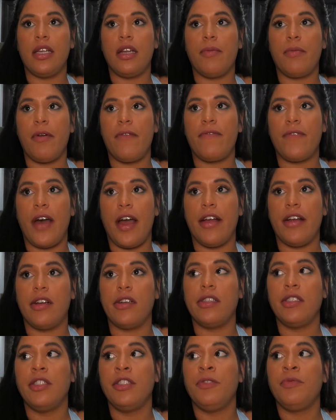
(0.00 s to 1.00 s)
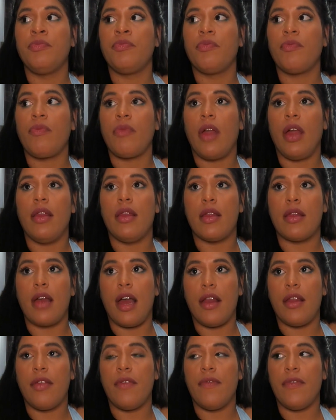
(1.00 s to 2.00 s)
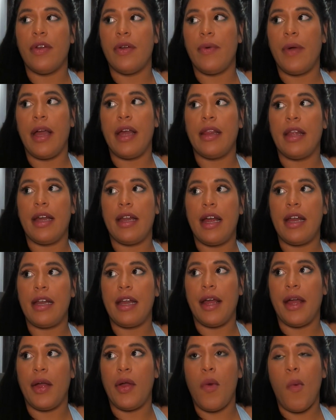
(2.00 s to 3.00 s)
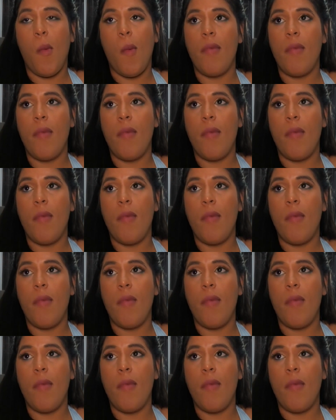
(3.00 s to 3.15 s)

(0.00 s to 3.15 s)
up on fire on the side of the freeway late at night.